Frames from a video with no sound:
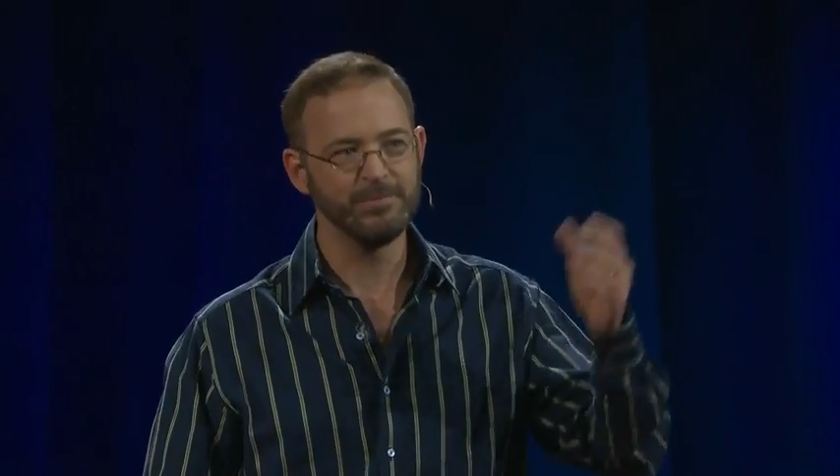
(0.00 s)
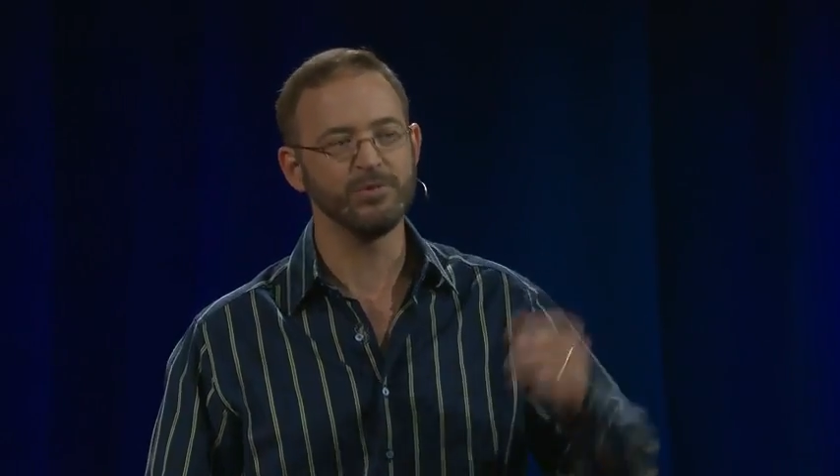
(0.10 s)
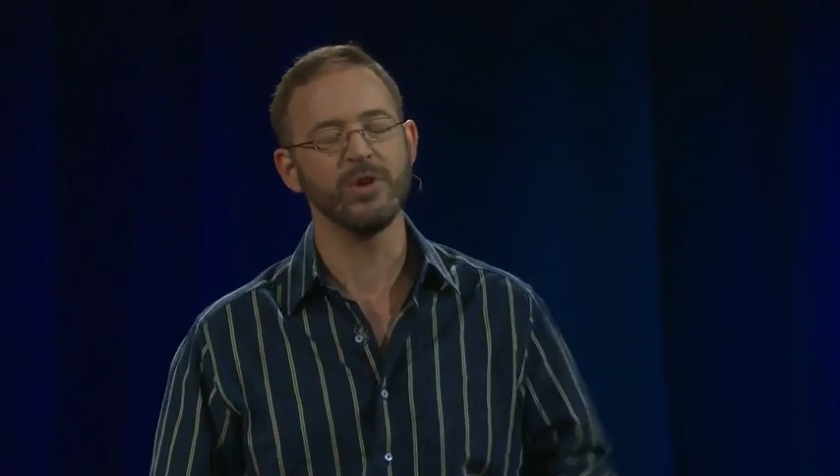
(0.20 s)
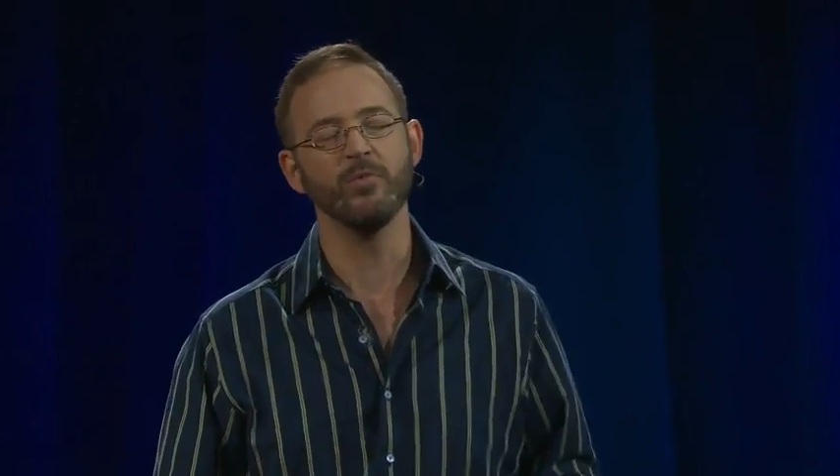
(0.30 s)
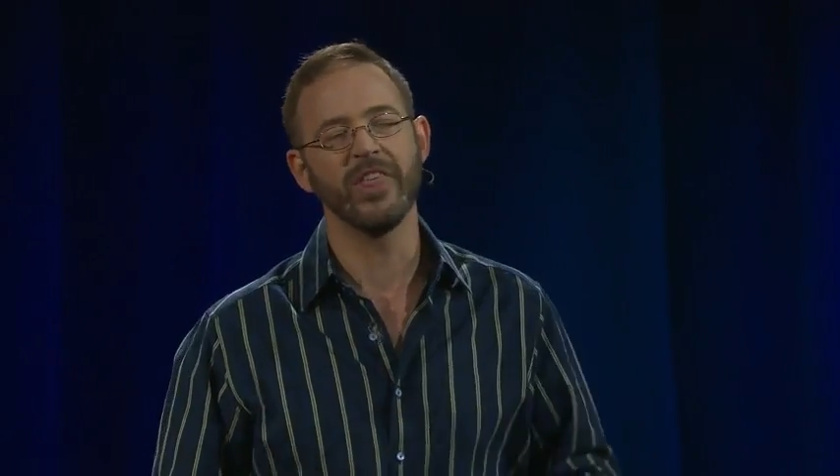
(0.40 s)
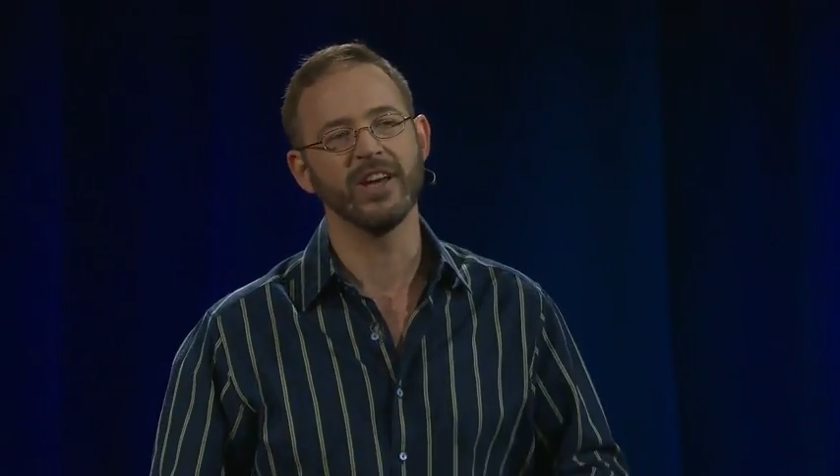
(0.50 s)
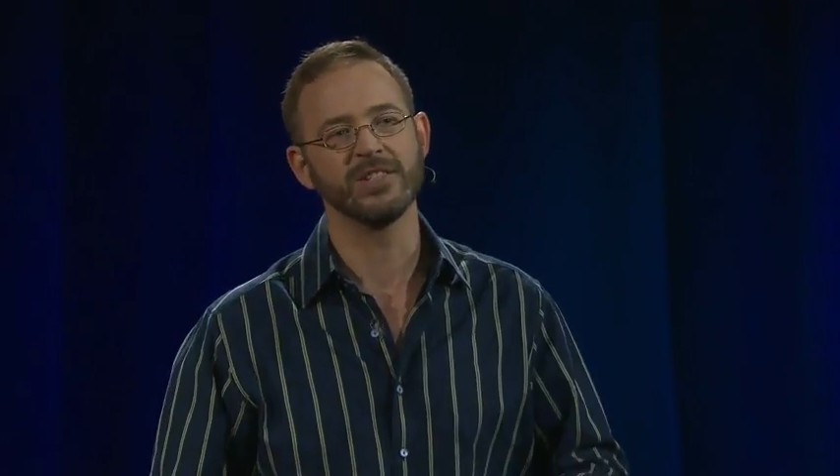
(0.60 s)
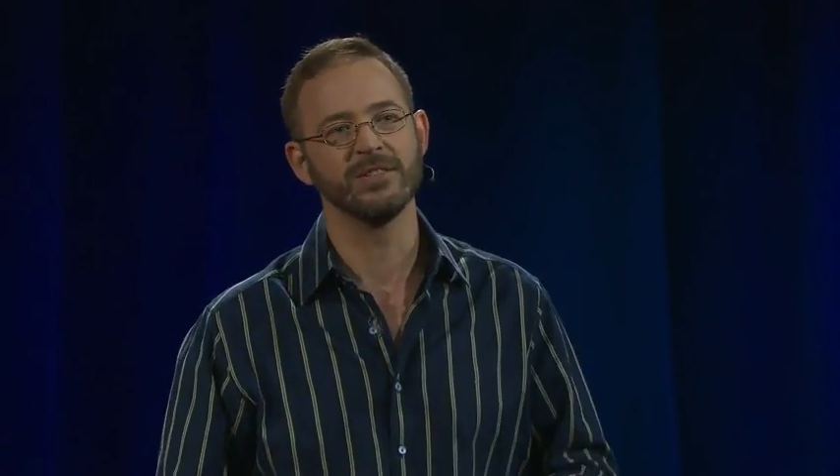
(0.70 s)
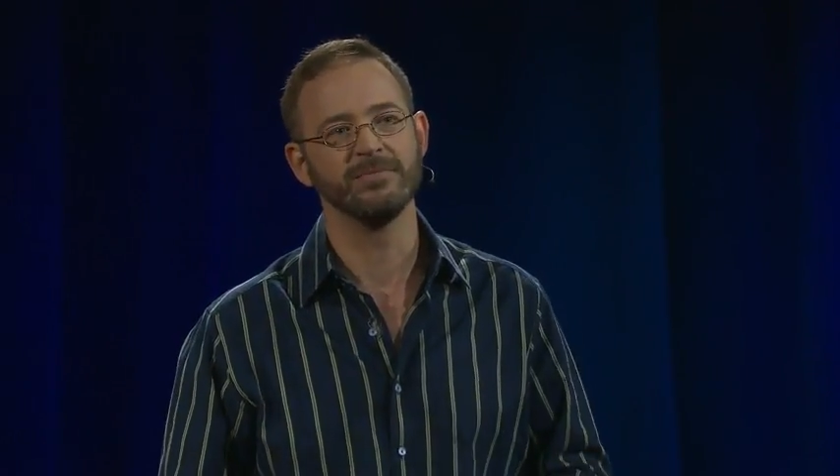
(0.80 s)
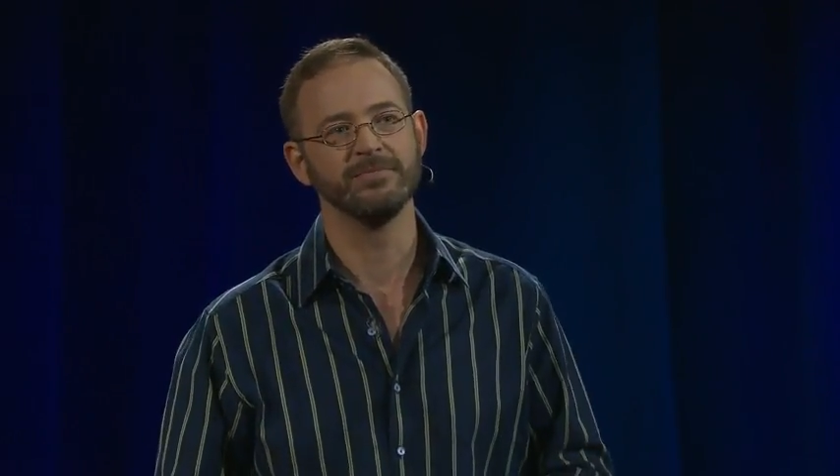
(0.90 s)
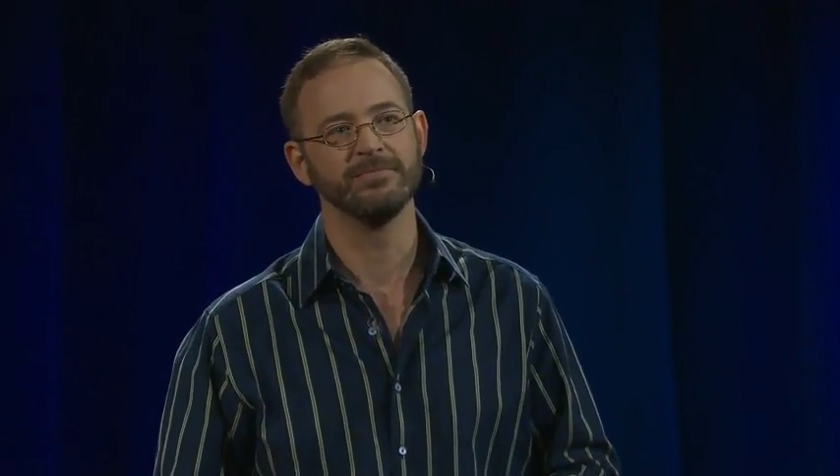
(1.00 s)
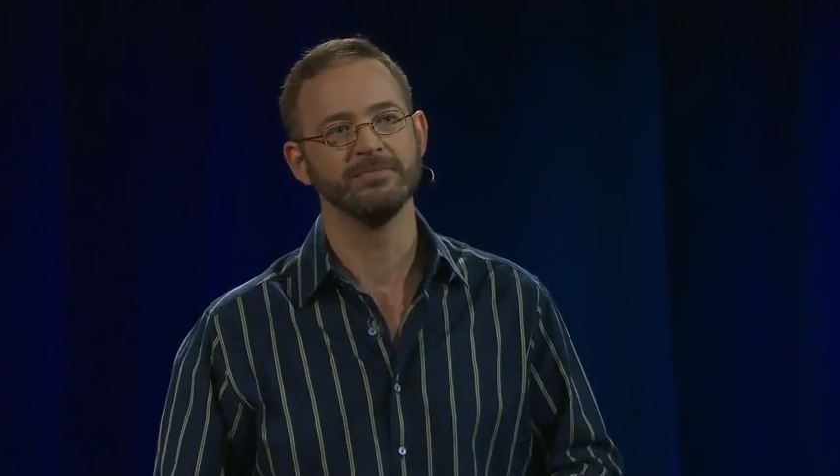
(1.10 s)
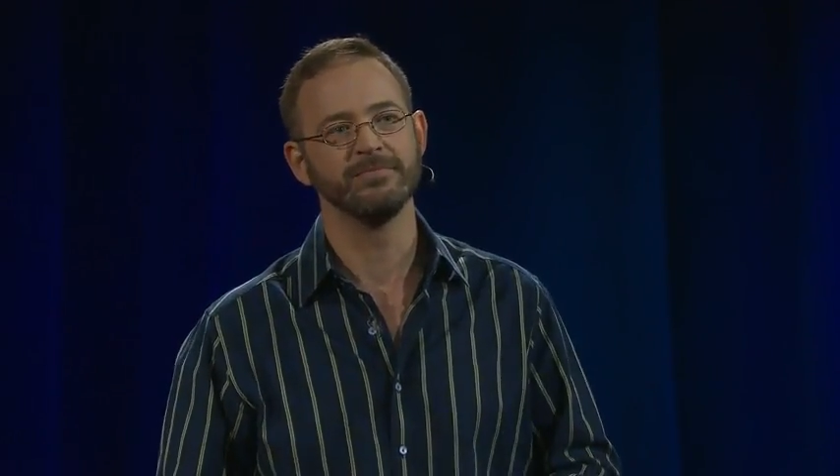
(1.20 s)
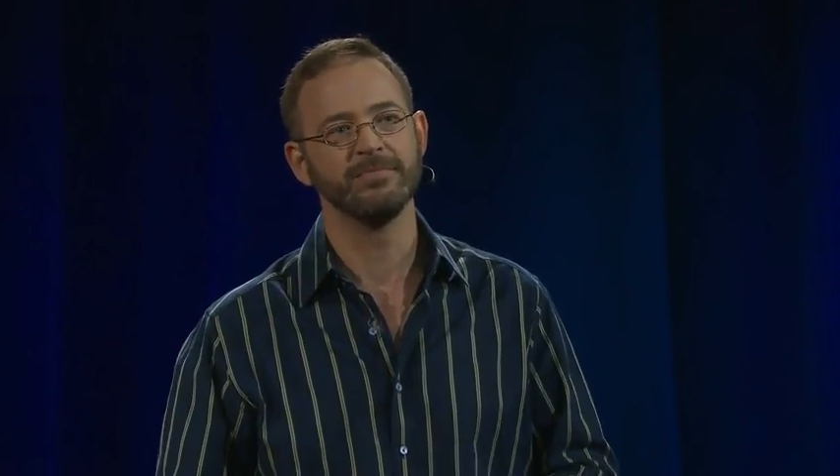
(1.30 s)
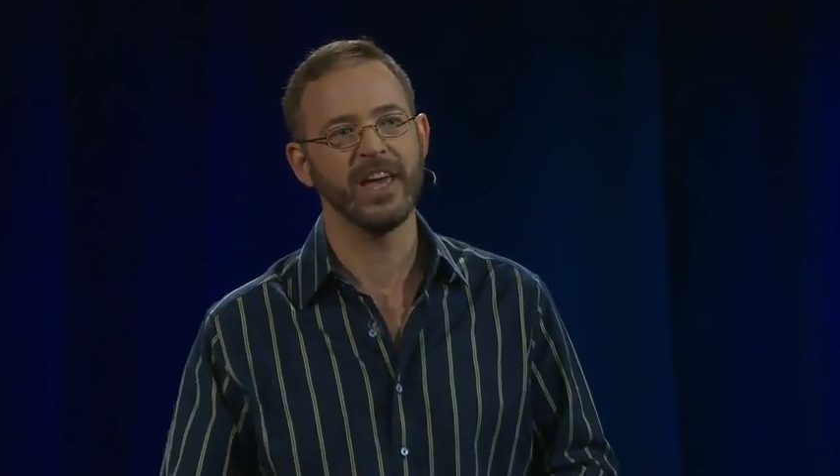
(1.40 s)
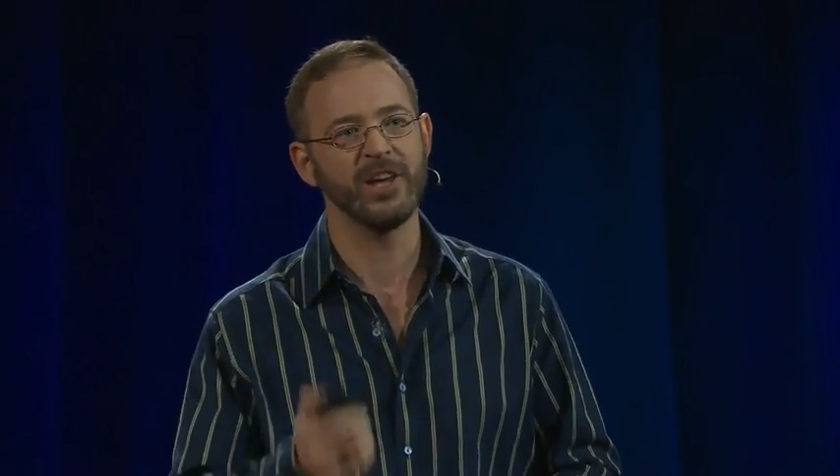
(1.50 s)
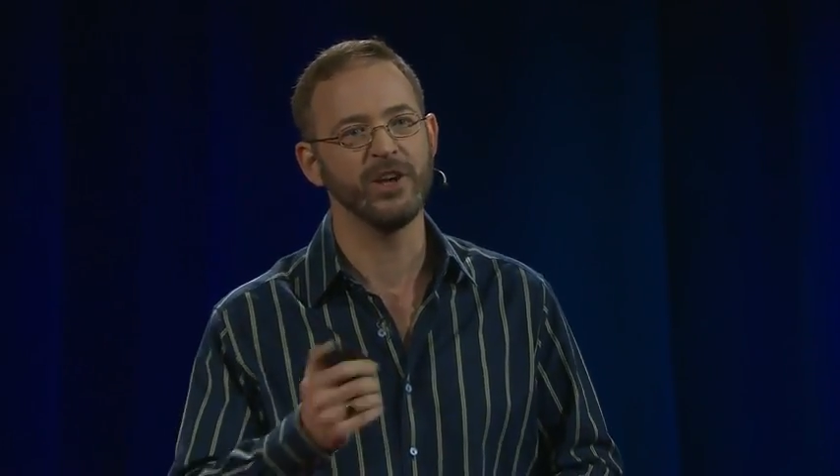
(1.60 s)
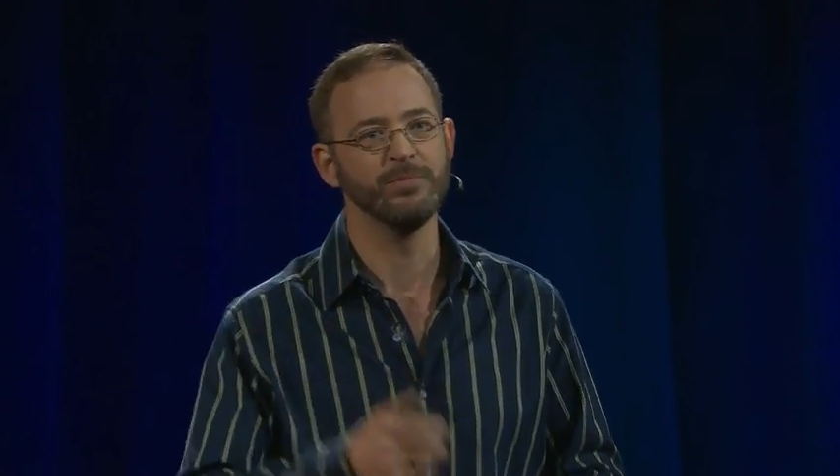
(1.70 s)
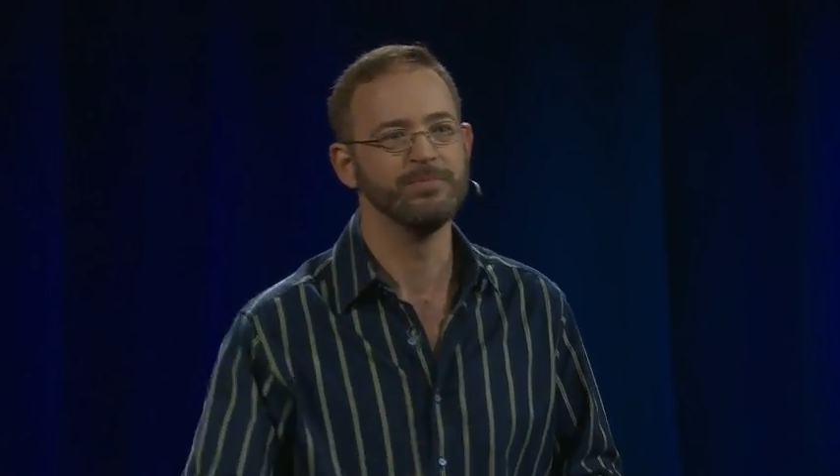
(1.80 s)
Dream with us. Thank you.